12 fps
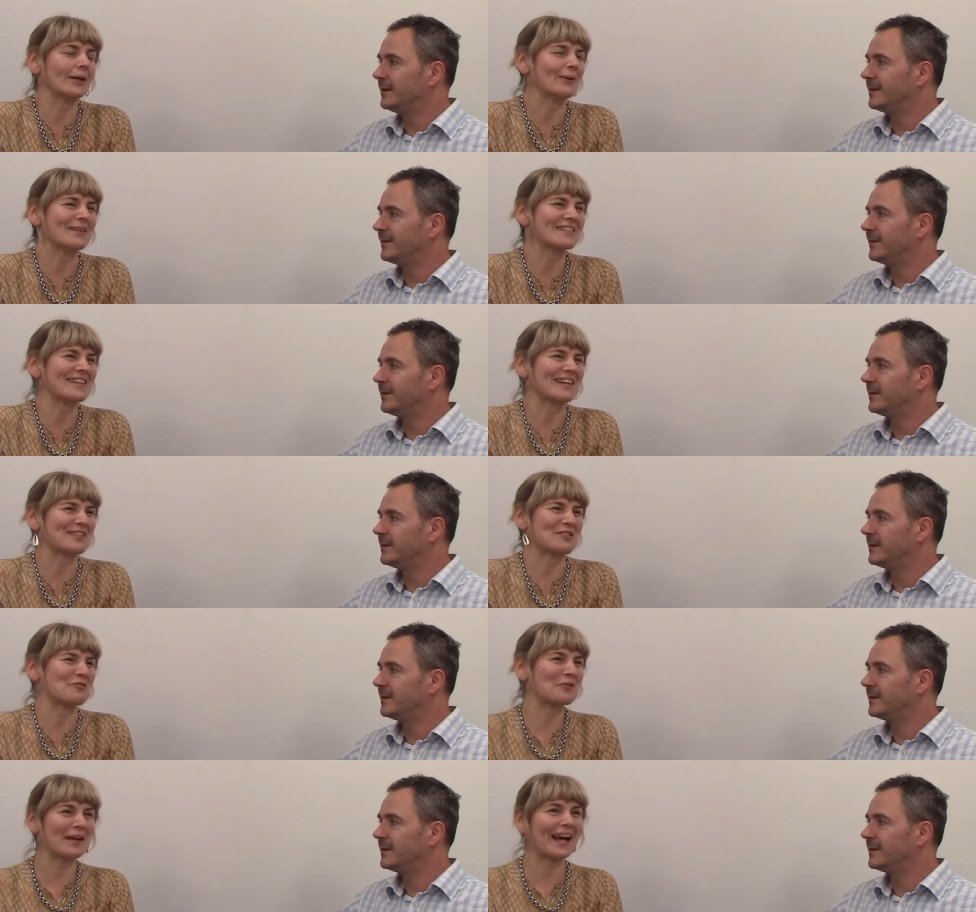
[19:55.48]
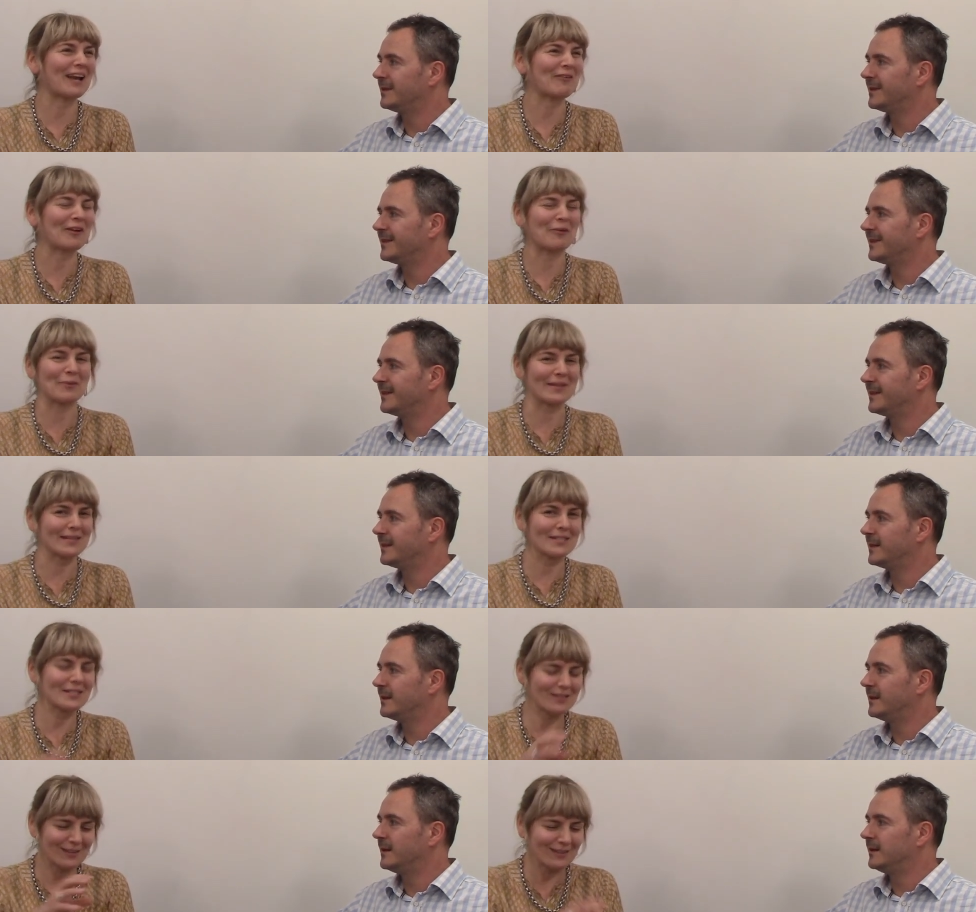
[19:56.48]
Speaker 1: you know, it's it's a free gallery with
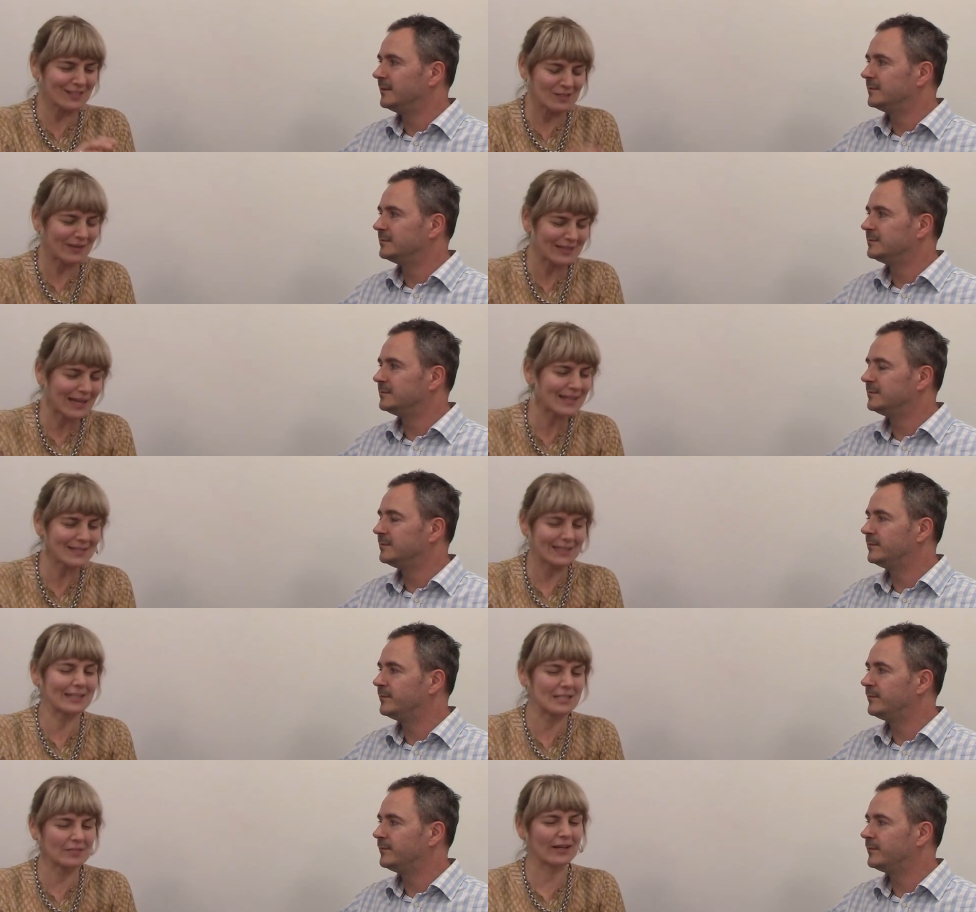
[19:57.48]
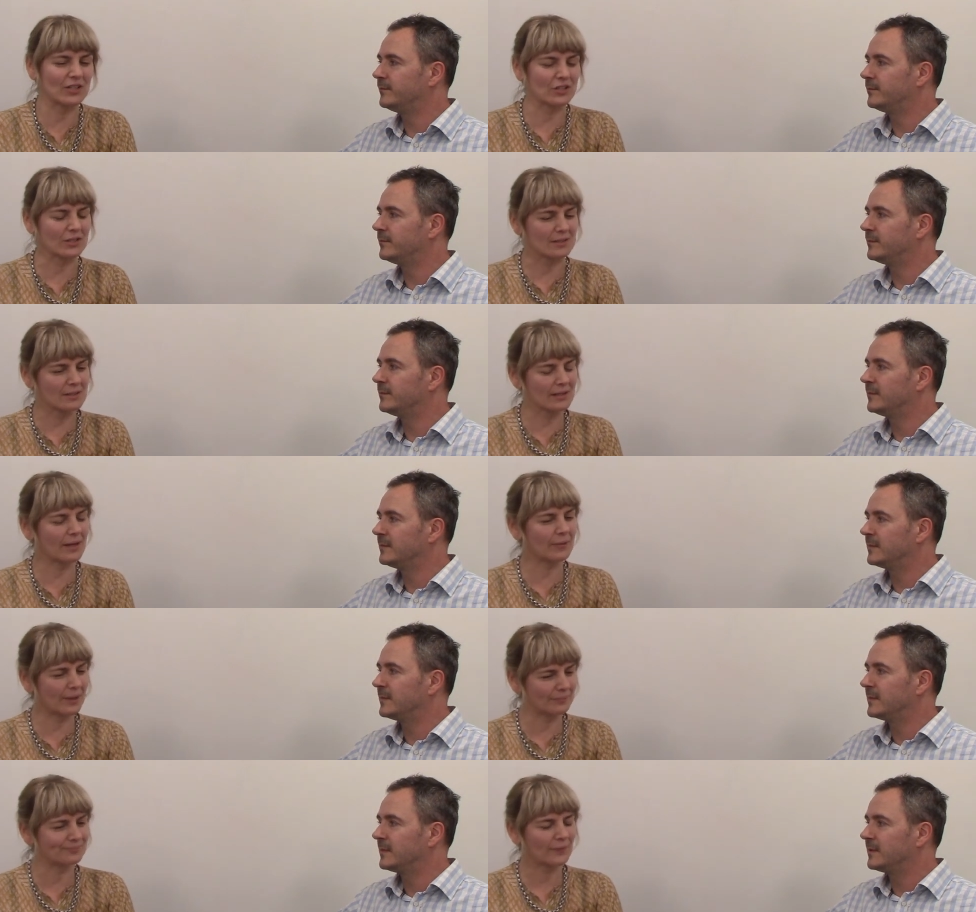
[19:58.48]
this this fantastic intervention.
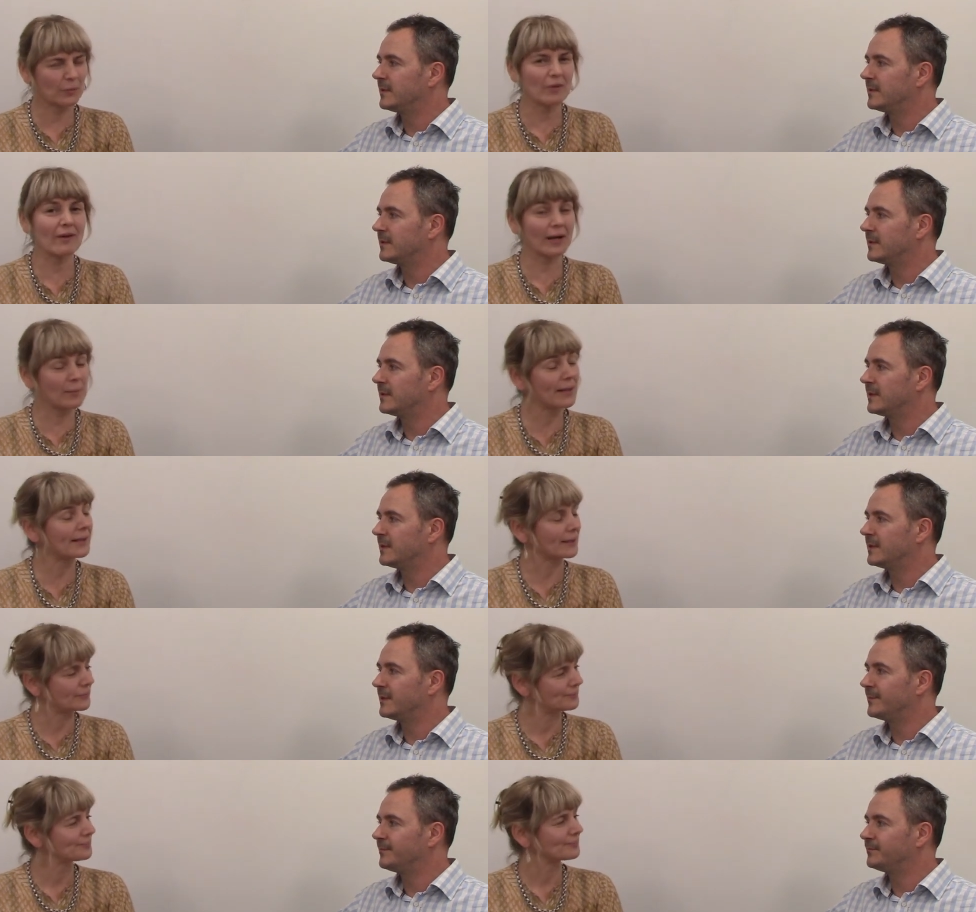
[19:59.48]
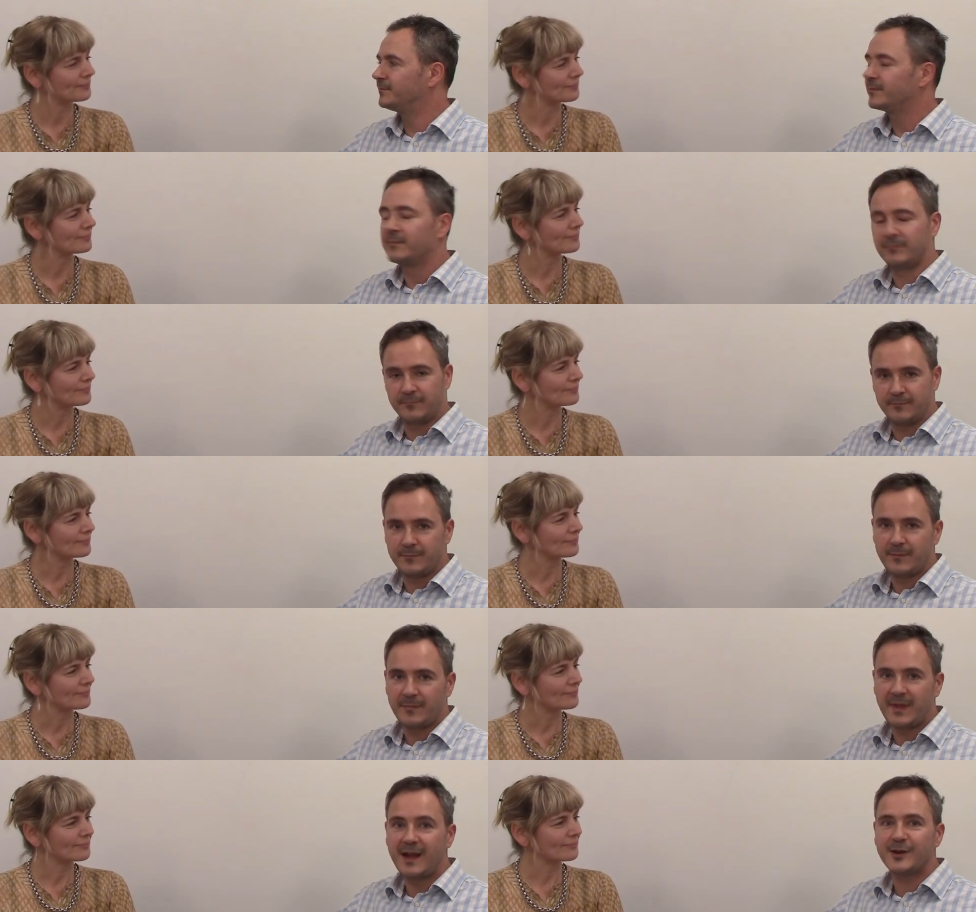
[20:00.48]
So um, we recommend it.
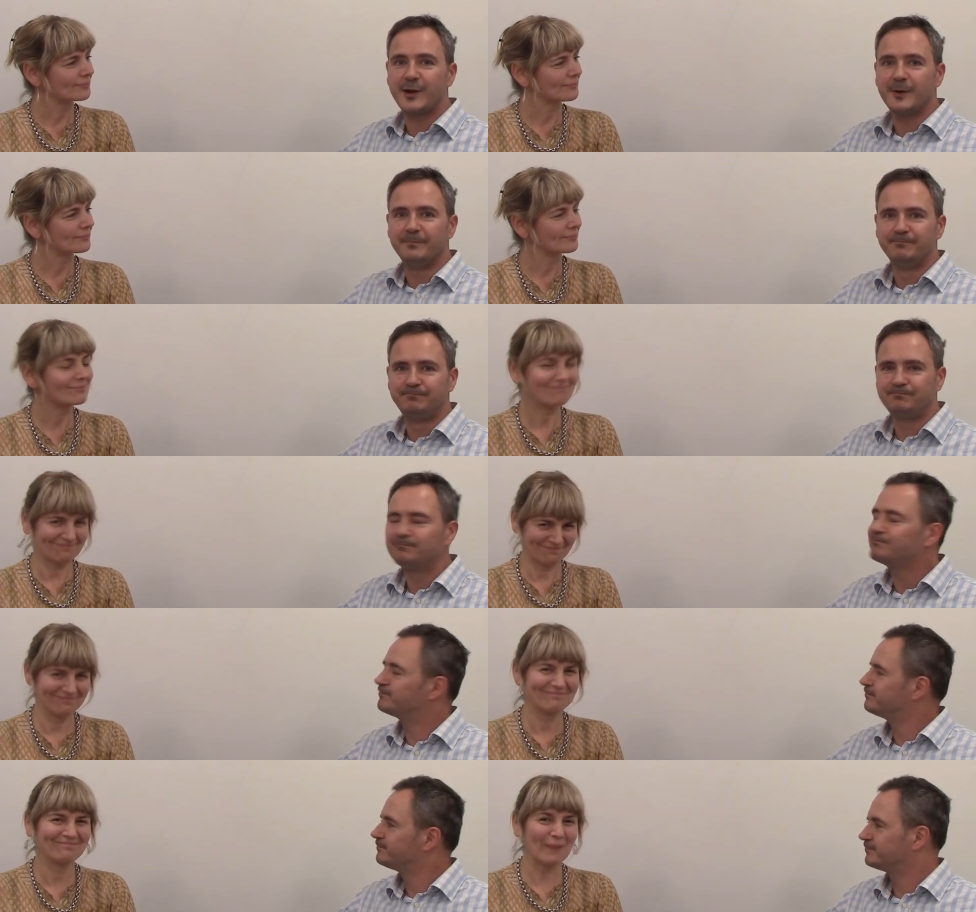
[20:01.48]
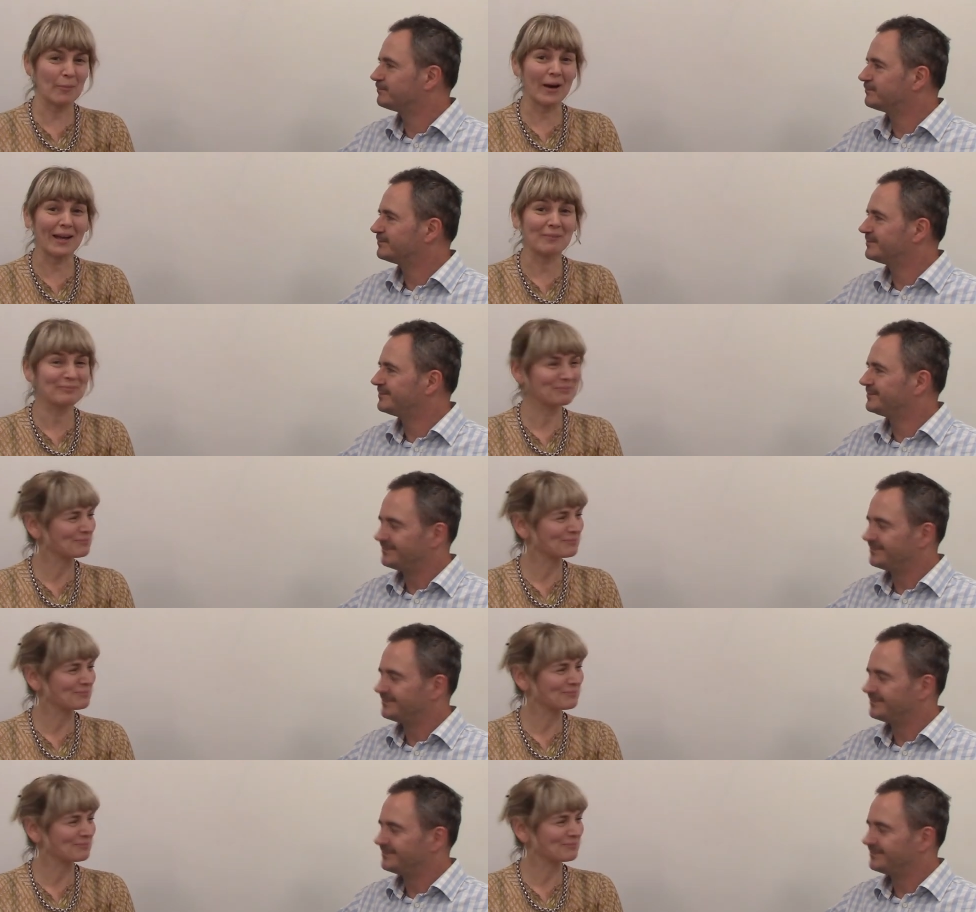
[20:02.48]
Speaker 2: Thank you.
Speaker 1: Bye bye.